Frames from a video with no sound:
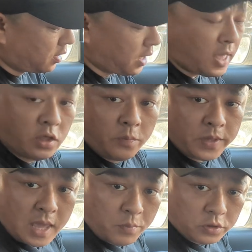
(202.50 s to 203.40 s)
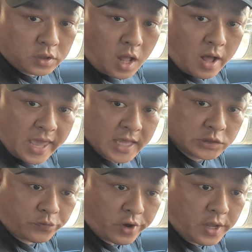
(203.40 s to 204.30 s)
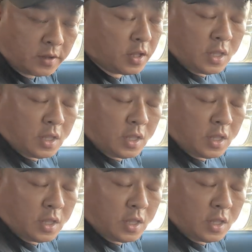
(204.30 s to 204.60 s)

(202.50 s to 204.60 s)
And you'll be able to talk hands-free.